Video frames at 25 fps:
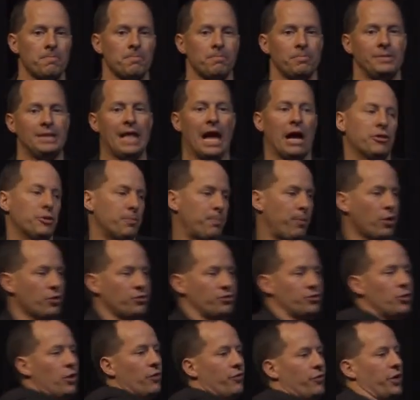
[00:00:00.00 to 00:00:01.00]
Now, the
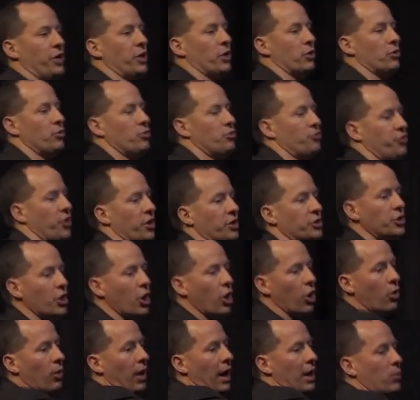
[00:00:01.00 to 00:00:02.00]
person over here said,
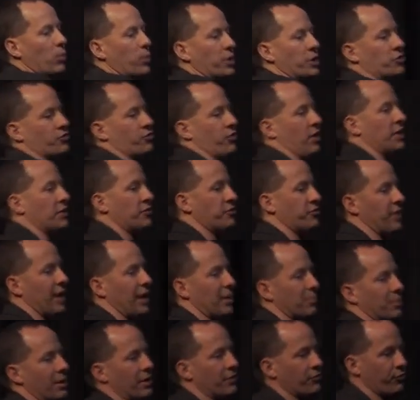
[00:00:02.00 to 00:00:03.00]
no, I wouldn't try to
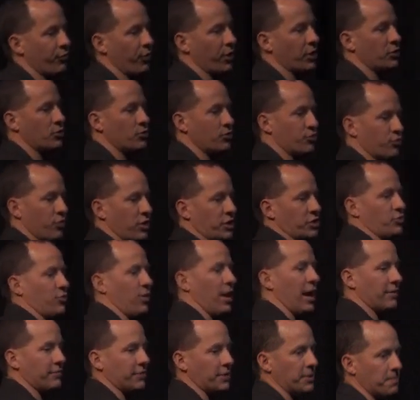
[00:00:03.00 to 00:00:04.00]
stop my friend who's drunk
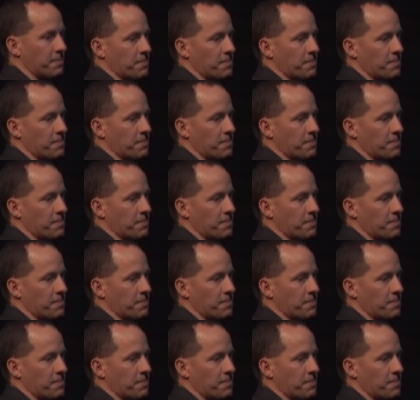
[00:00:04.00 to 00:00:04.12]
driving.